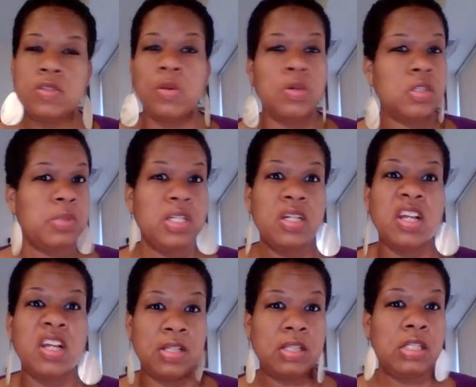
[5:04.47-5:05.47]
going to be
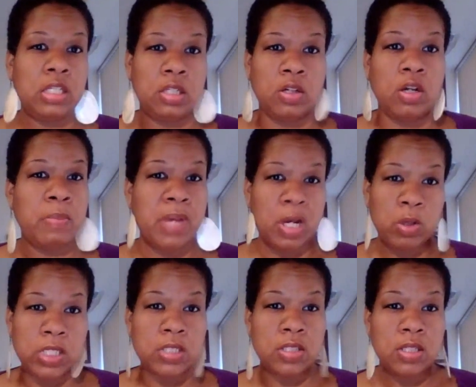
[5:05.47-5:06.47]
nothing linear about
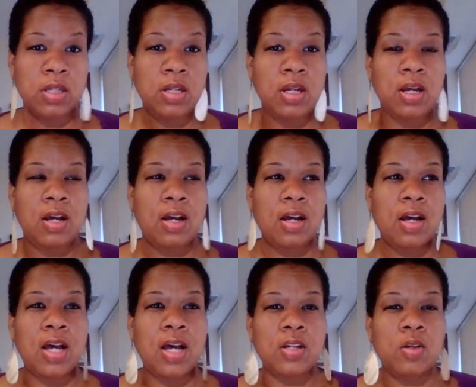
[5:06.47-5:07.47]
it.
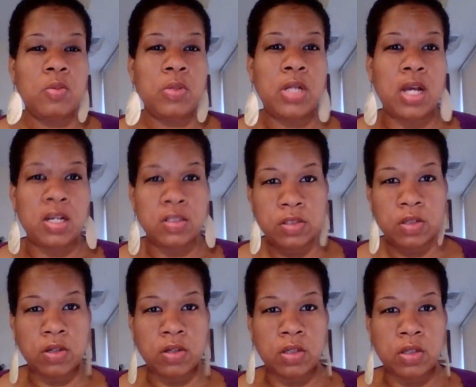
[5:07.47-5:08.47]
I know when I
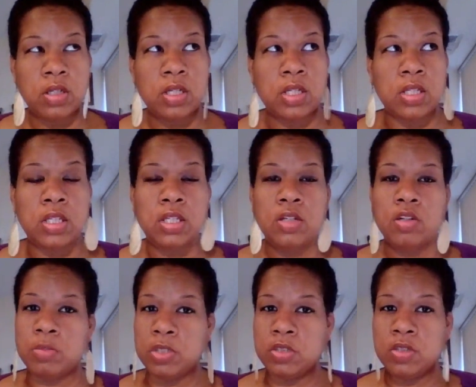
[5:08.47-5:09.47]
started in the
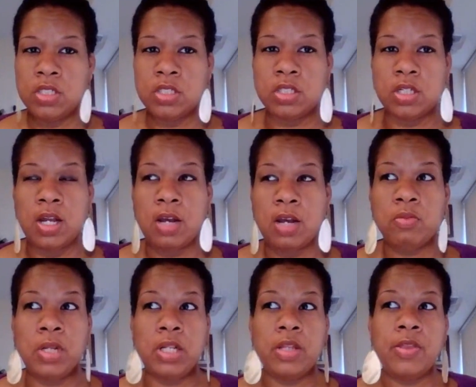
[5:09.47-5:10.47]
Yoruba tradition, I
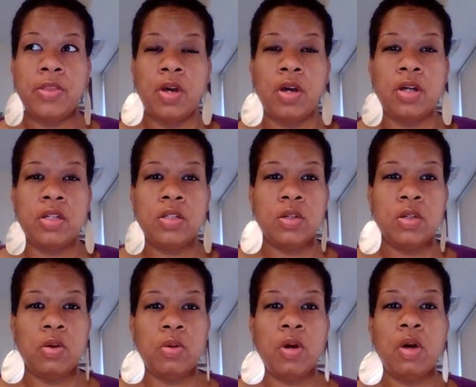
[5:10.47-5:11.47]
really thought,
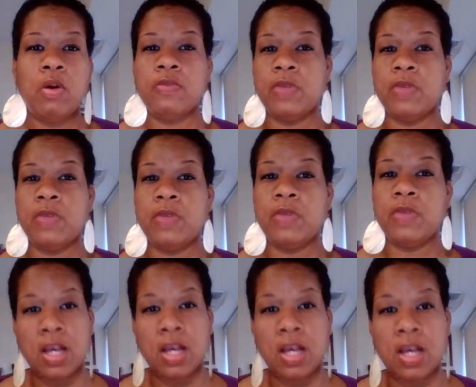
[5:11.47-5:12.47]
oh, I found this
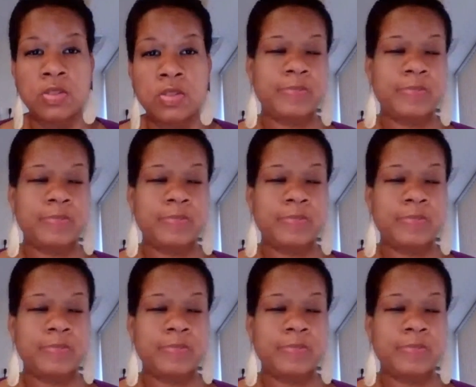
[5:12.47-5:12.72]
house.